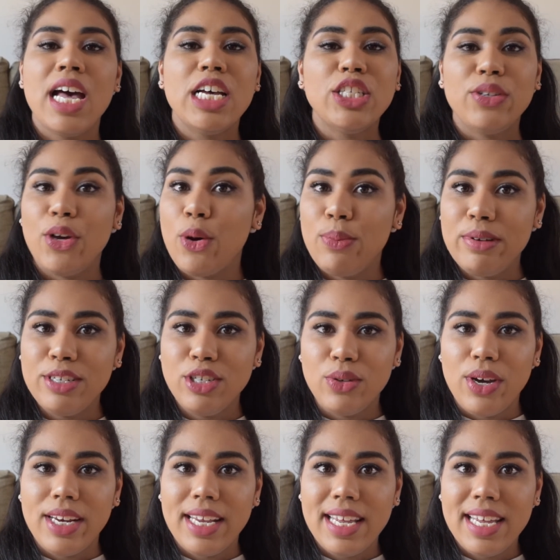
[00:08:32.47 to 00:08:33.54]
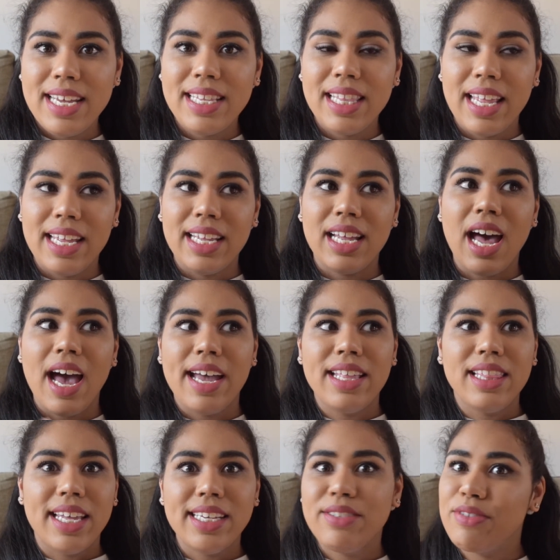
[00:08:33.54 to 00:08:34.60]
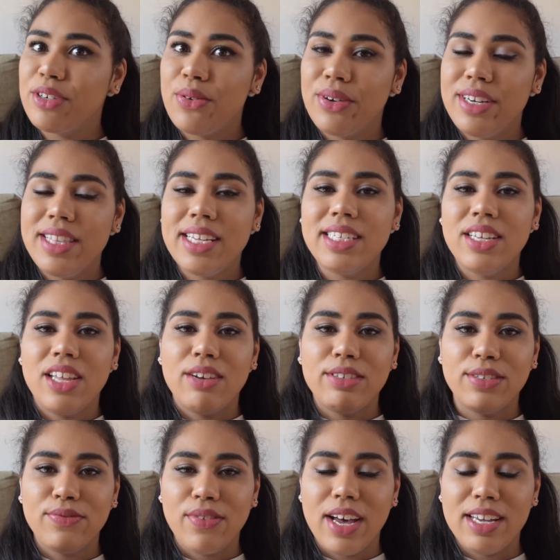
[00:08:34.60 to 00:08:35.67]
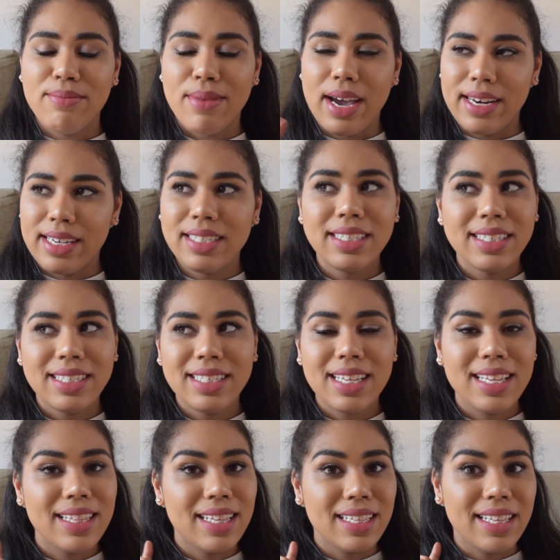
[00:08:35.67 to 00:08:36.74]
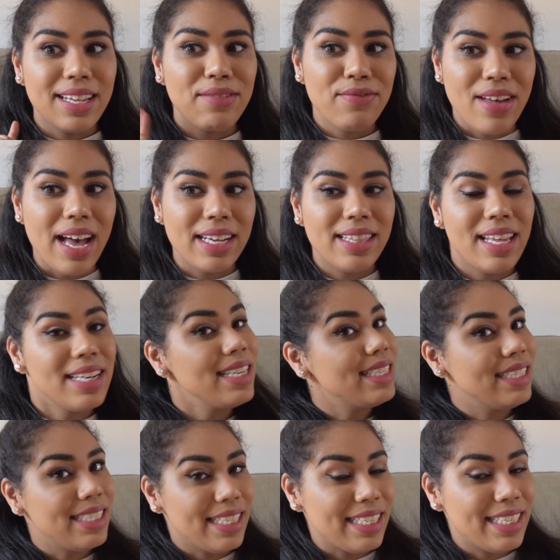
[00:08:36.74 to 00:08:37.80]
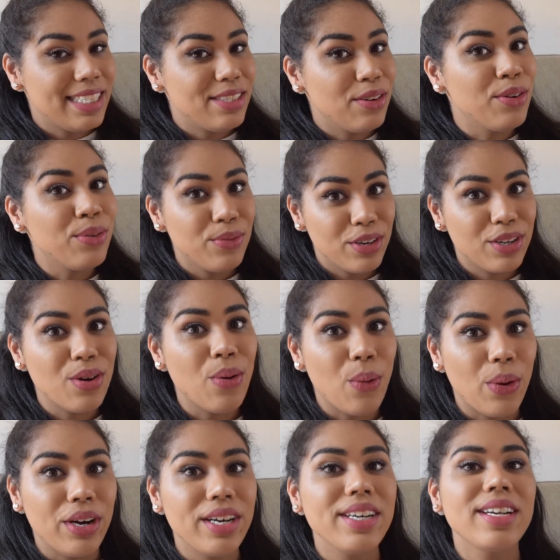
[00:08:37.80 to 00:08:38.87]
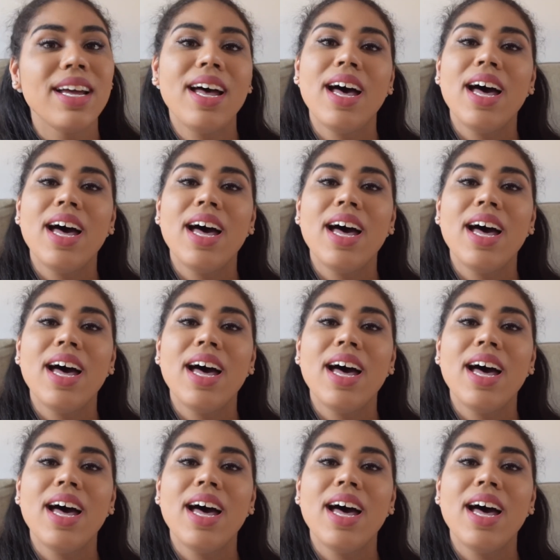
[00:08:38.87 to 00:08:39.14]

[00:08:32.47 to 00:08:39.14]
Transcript: So I hope you enjoyed it. Like, I liked recording this. I thought it was fun, minus the, like, fact that it didn't record.